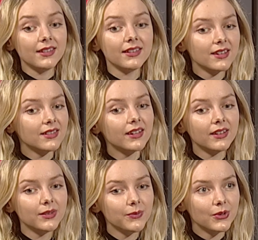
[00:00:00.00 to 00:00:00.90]
I think
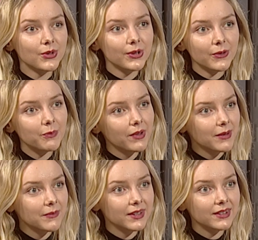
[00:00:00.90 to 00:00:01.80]
that the future of
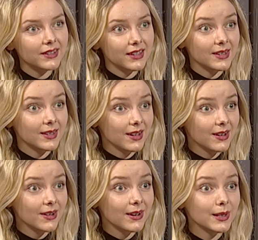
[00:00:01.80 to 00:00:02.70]
payment is
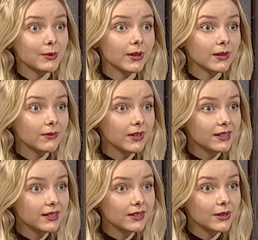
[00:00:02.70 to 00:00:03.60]
here, as we're already